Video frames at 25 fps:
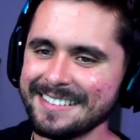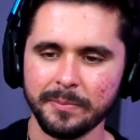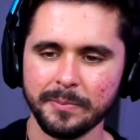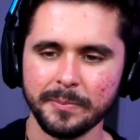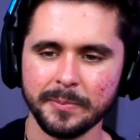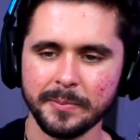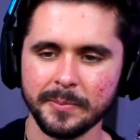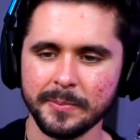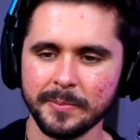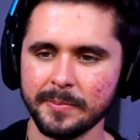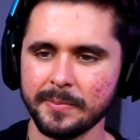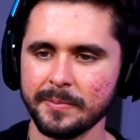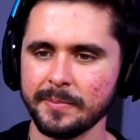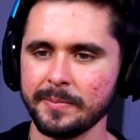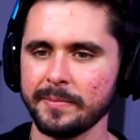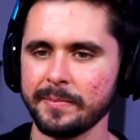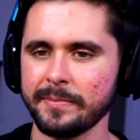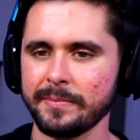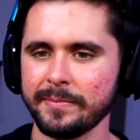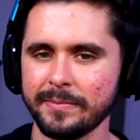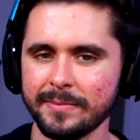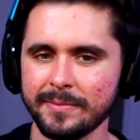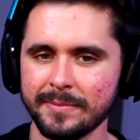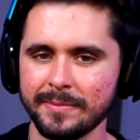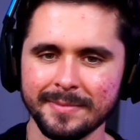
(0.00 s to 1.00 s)

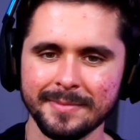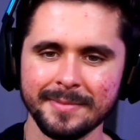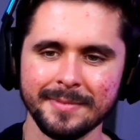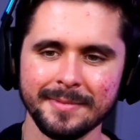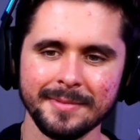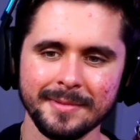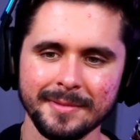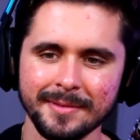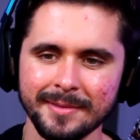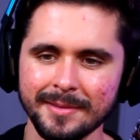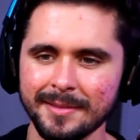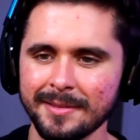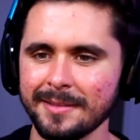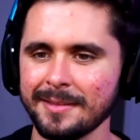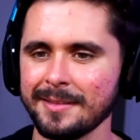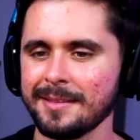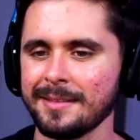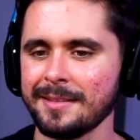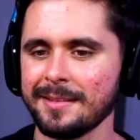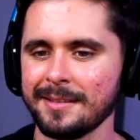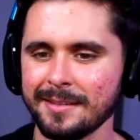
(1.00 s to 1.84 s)
Nobody speaks.